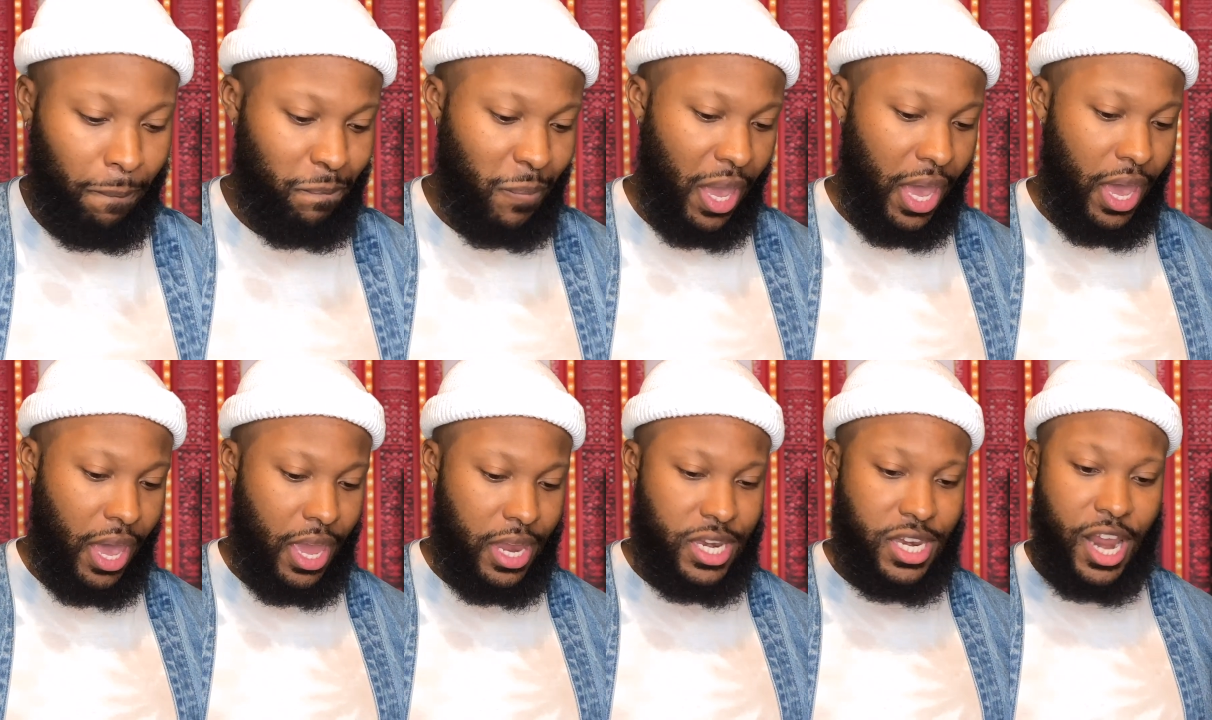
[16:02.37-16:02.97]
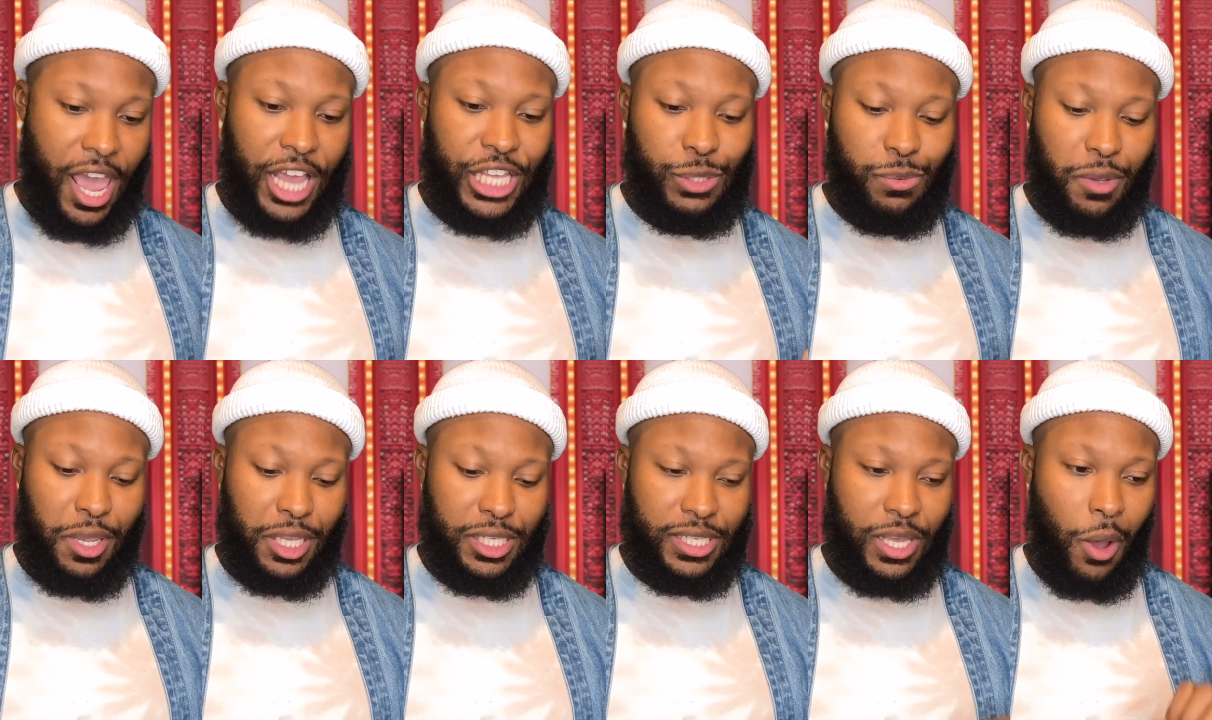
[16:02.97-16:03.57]
And next
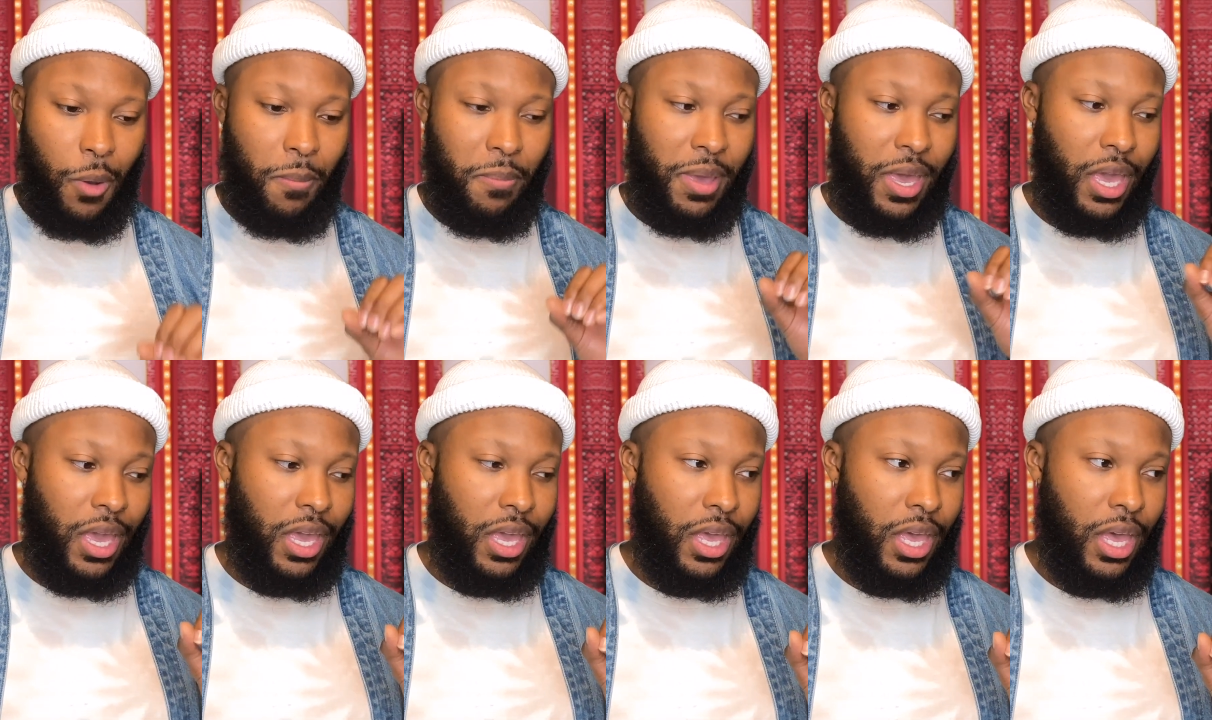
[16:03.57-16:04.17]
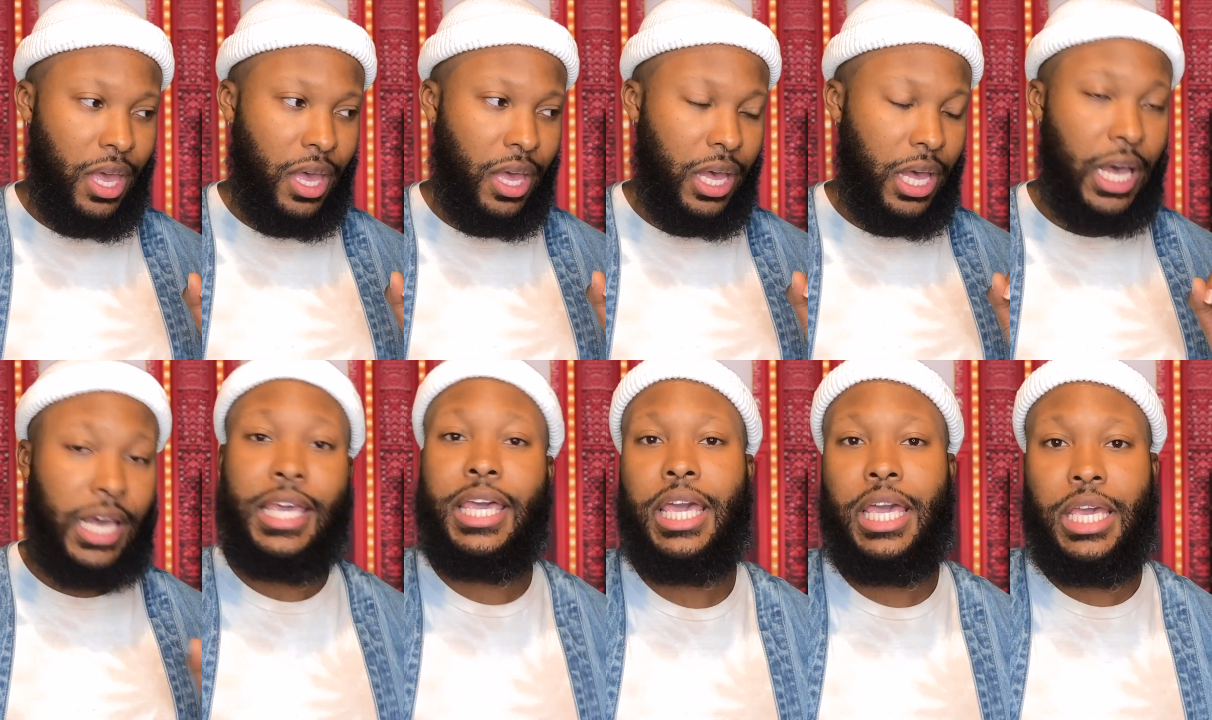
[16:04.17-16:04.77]
week is going to be
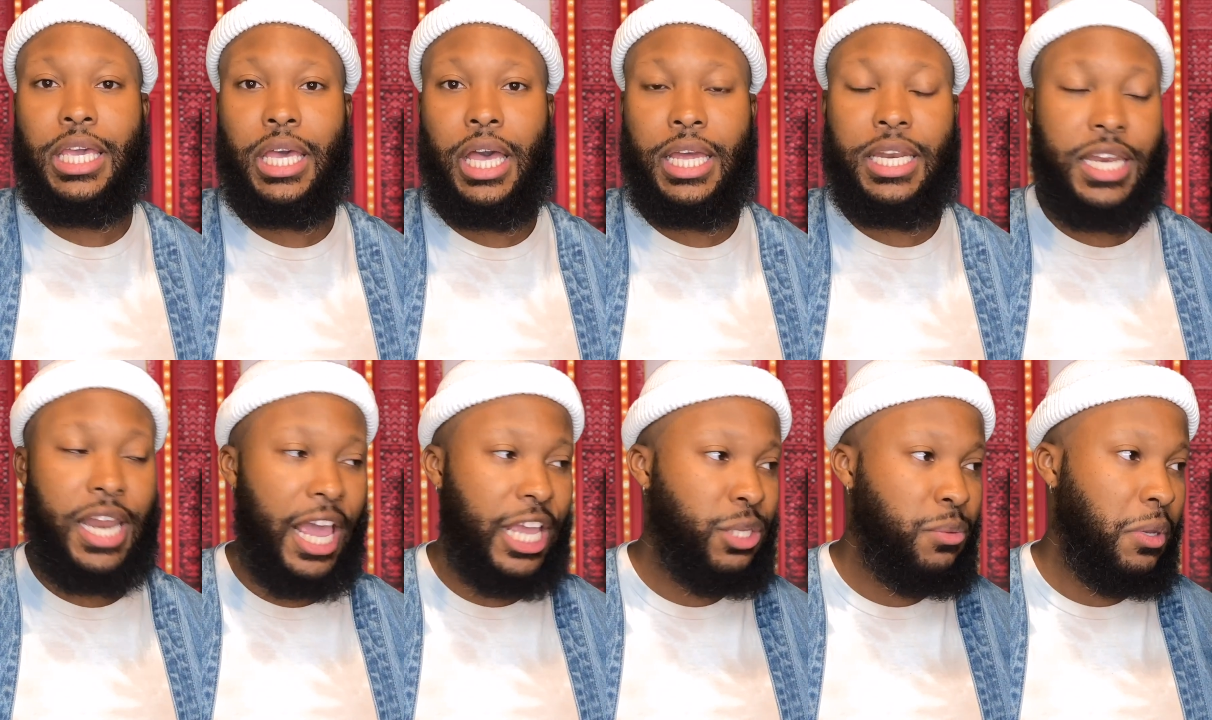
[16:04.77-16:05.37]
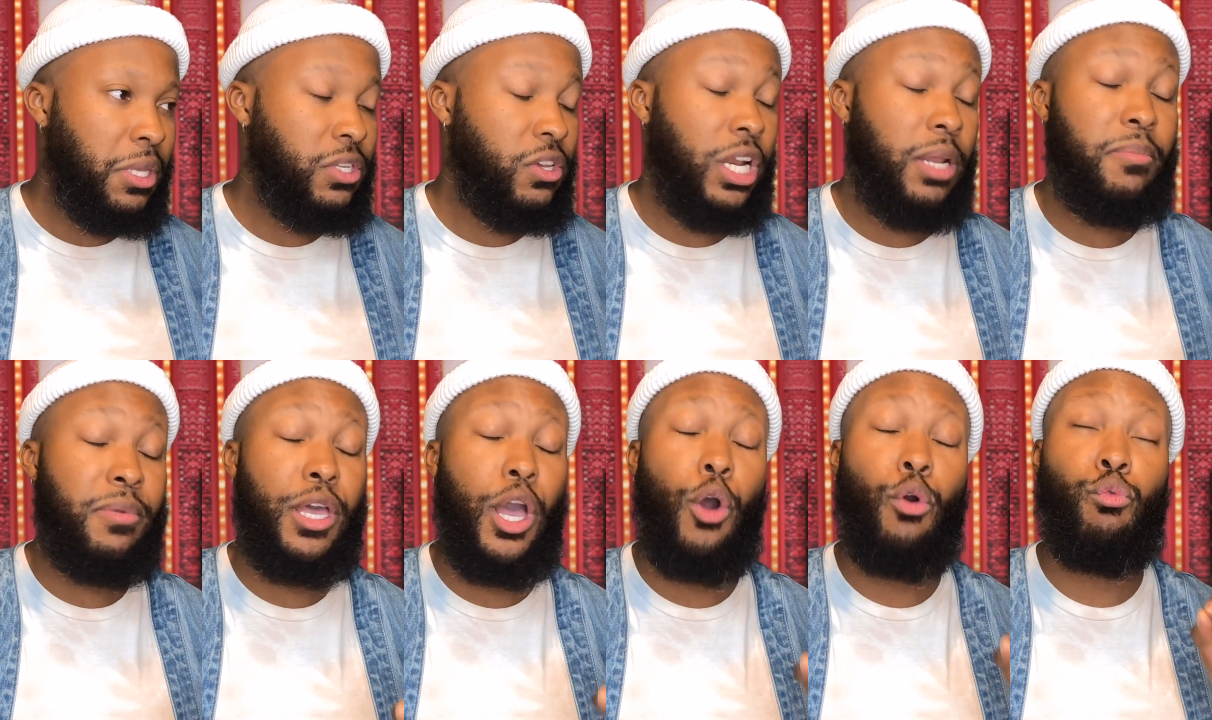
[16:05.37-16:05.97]
a key. And next week is going to
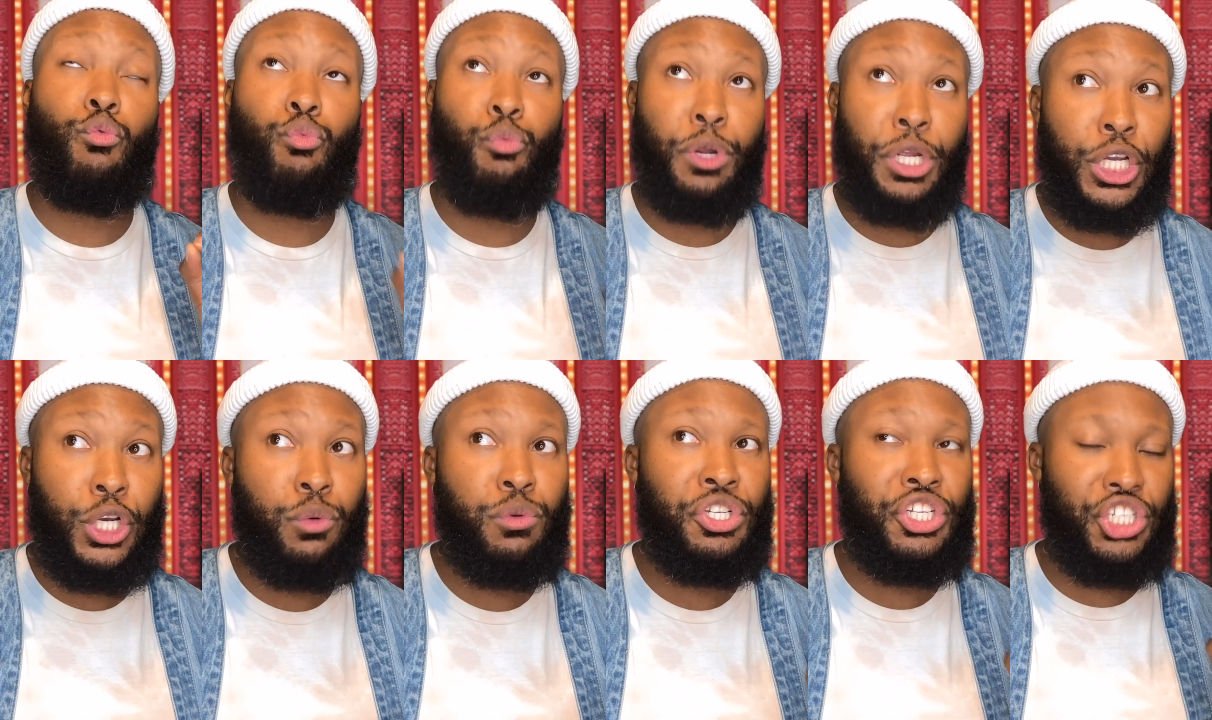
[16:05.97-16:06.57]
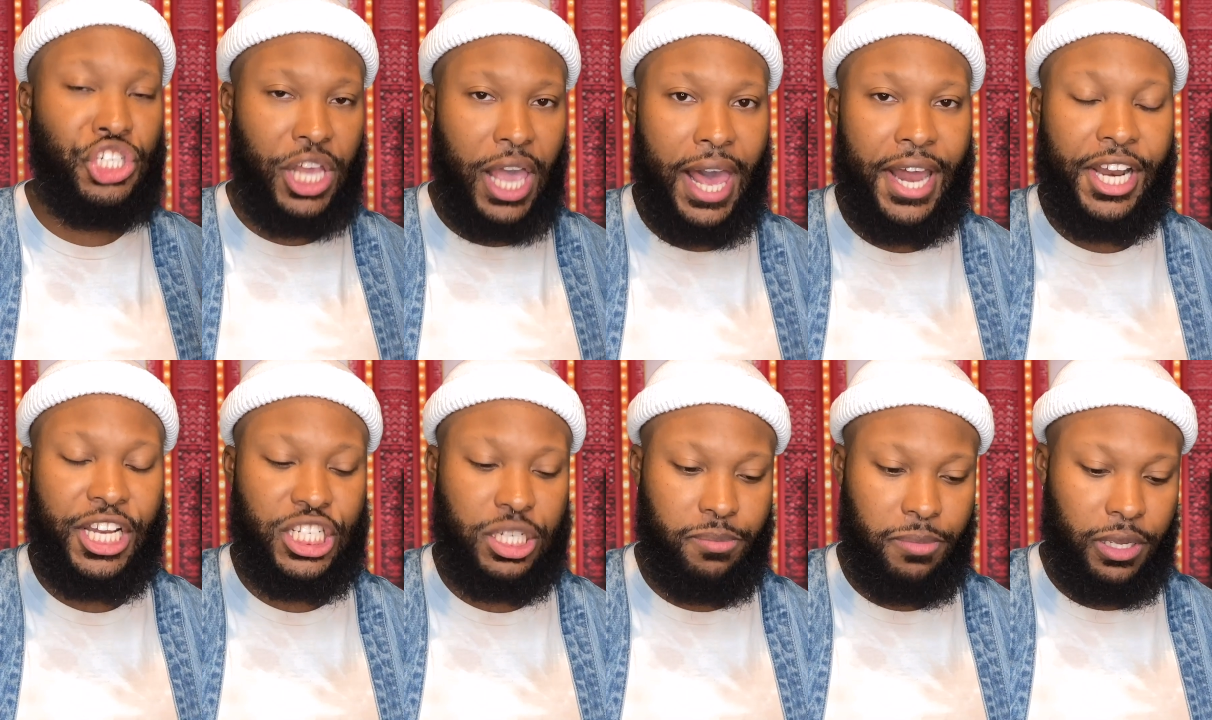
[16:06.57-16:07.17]
be a real
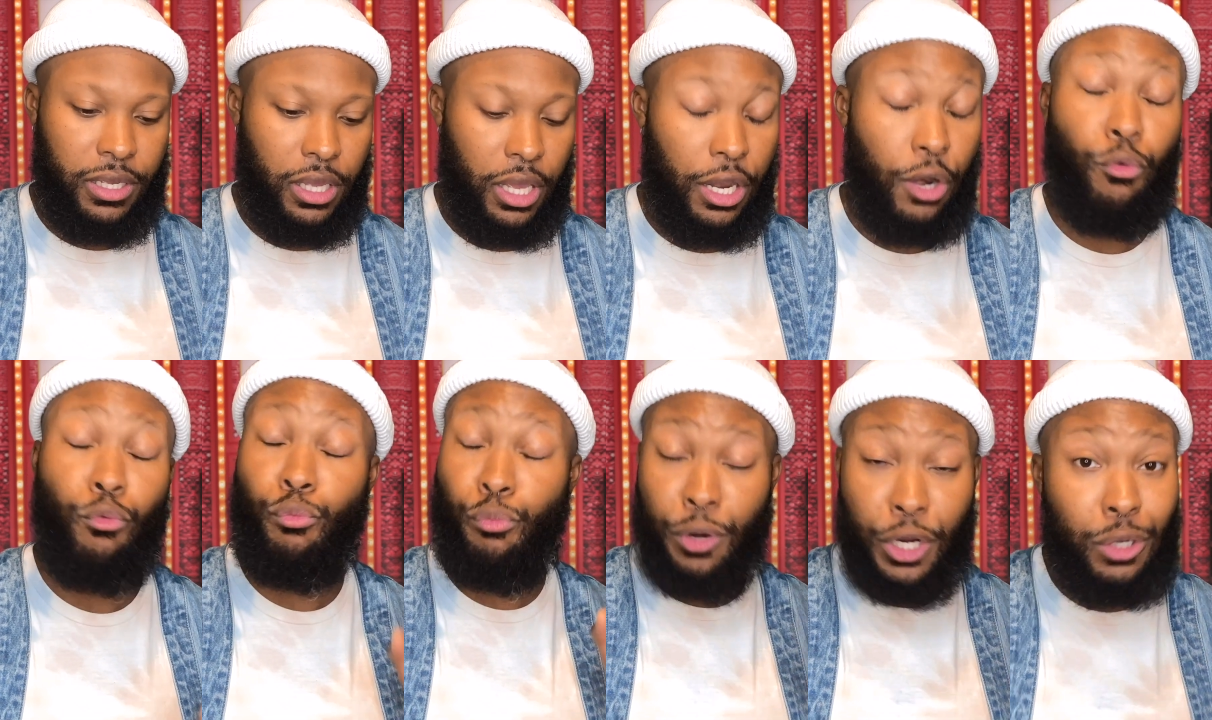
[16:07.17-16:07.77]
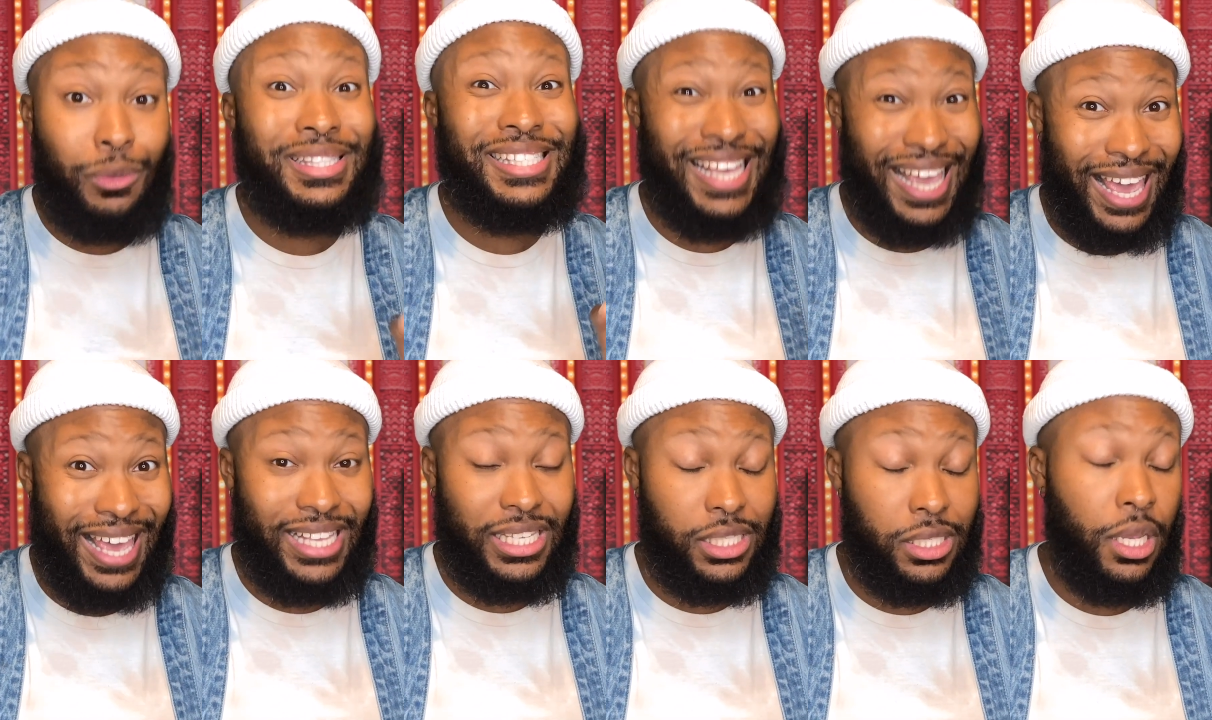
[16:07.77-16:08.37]
challenge and a real
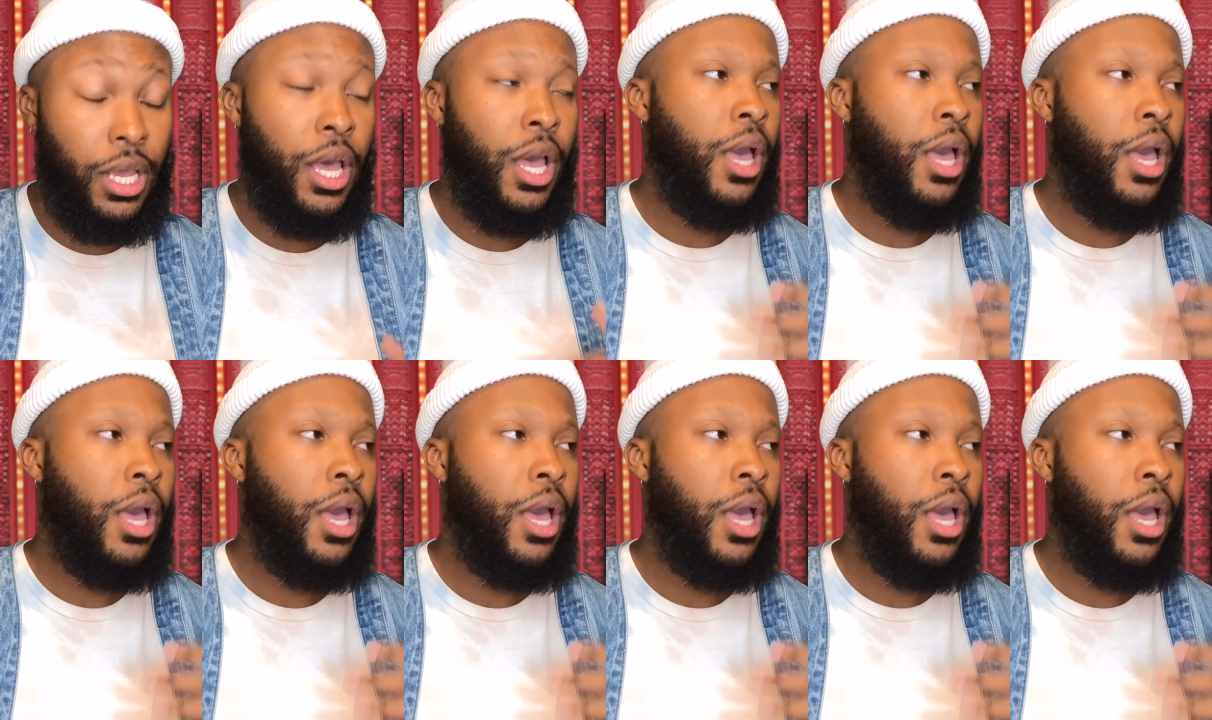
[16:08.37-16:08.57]
test.